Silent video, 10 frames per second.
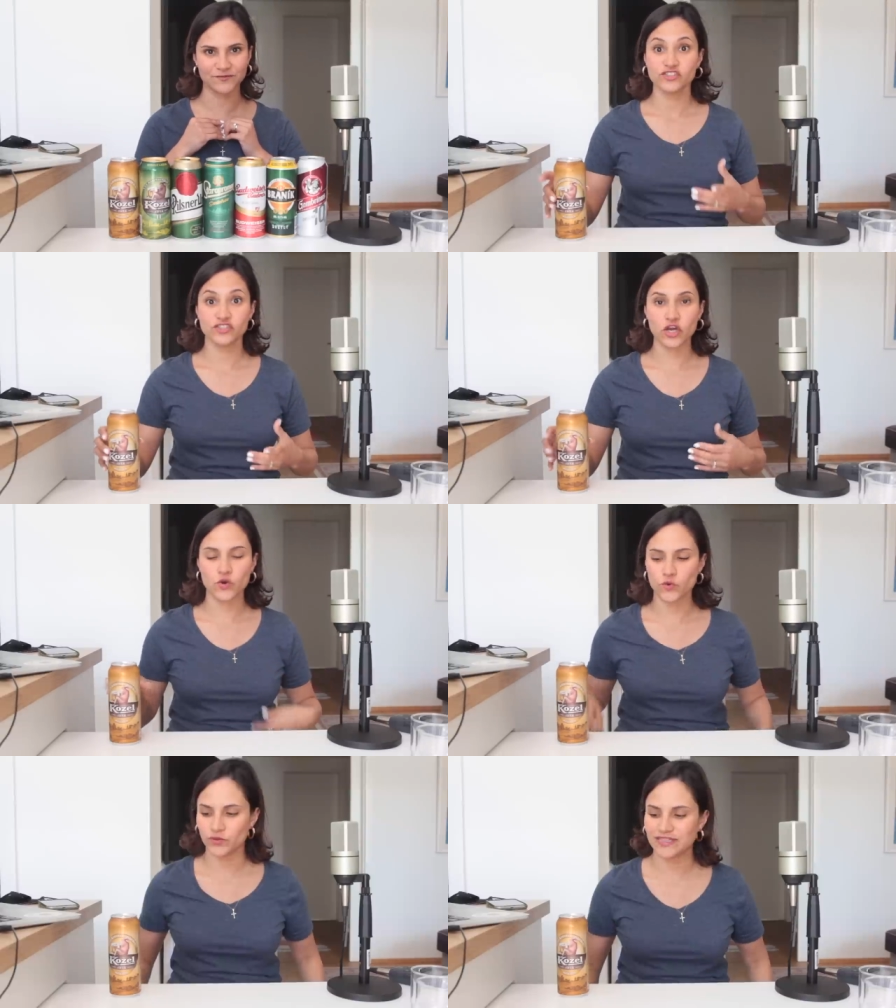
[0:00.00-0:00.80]

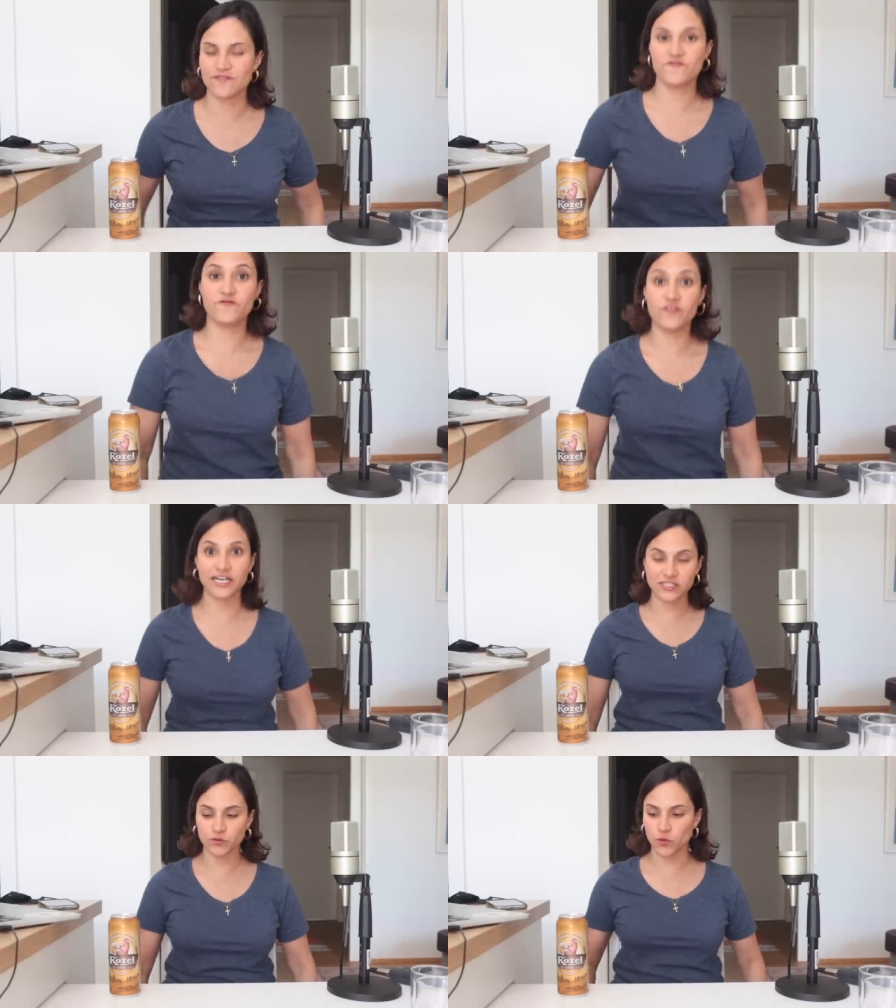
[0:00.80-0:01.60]
So the
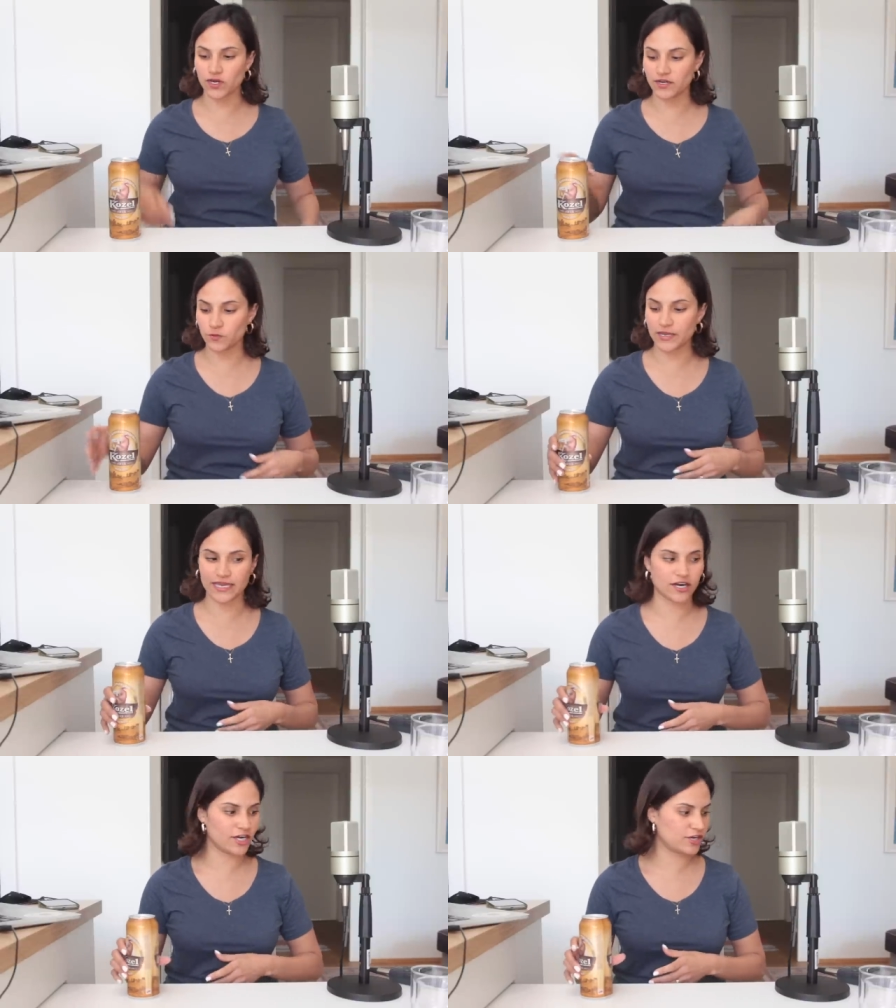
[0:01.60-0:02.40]
first one
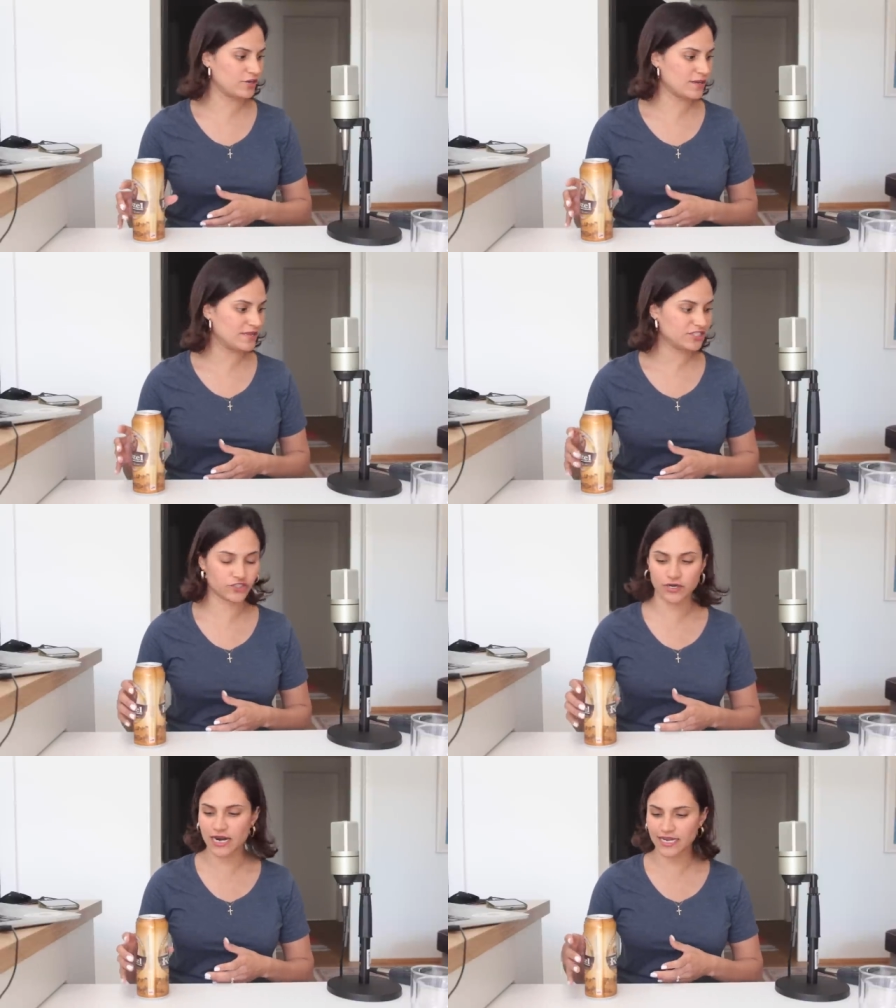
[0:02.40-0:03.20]
we are gonna be
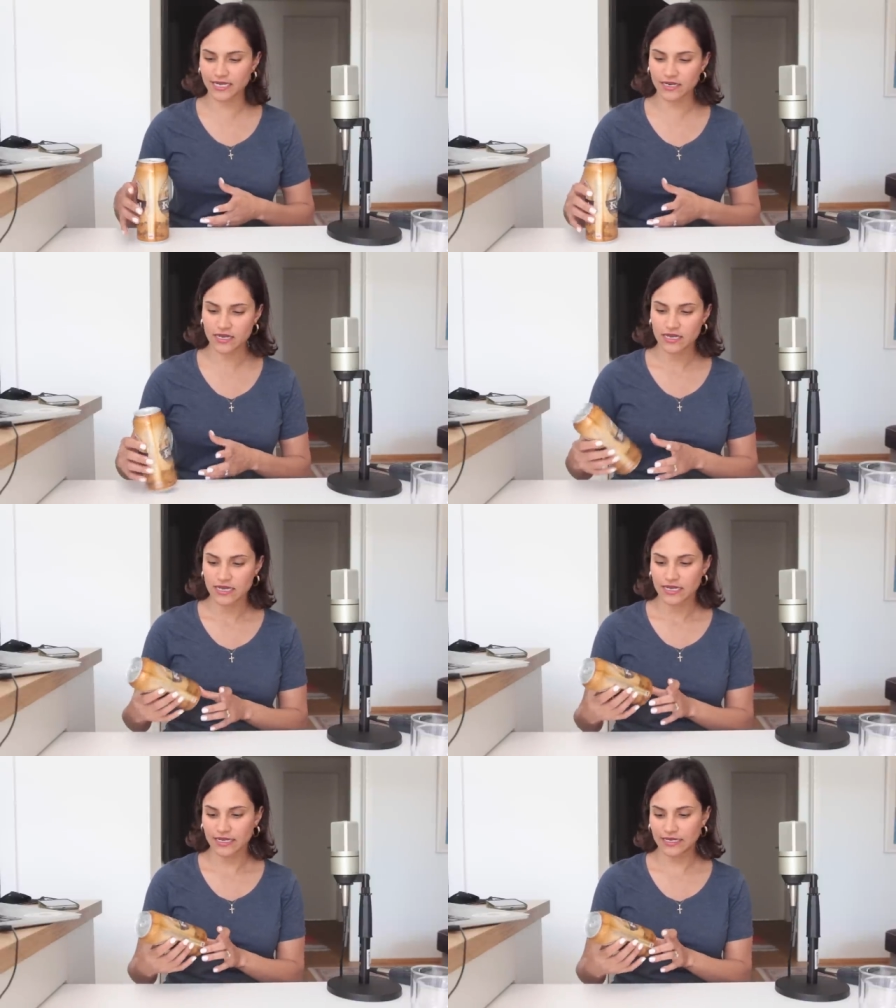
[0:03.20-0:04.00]
trying
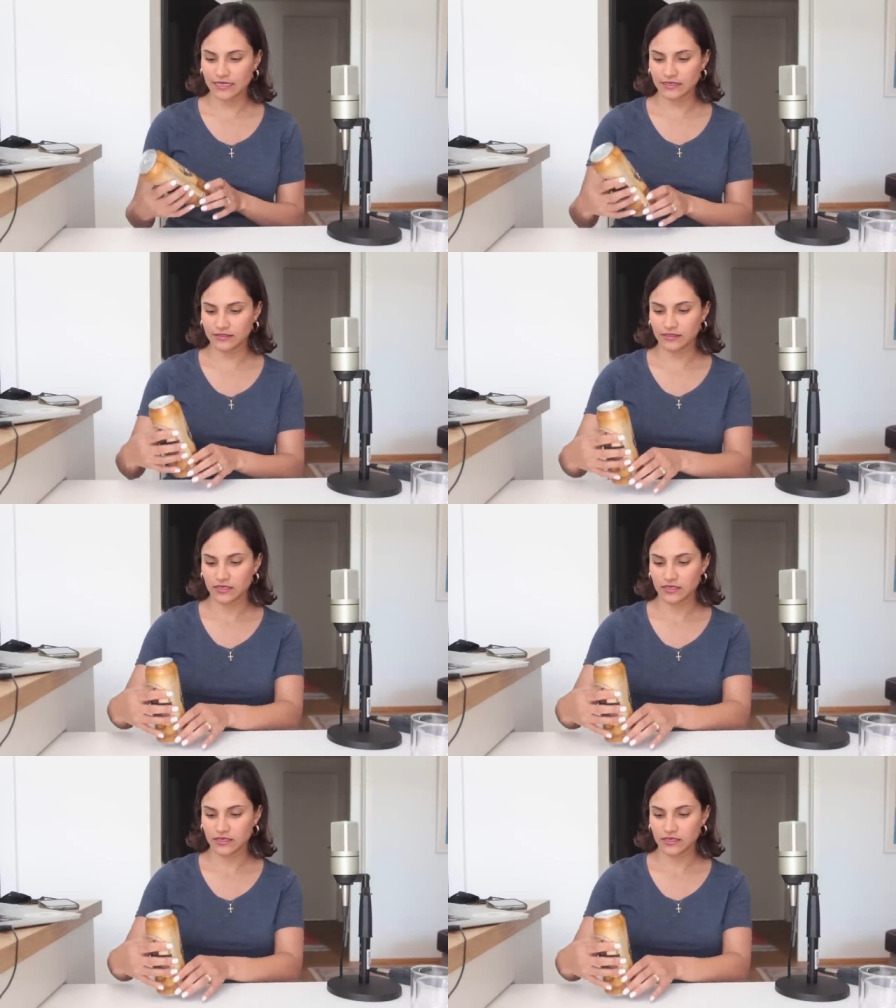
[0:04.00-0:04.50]
is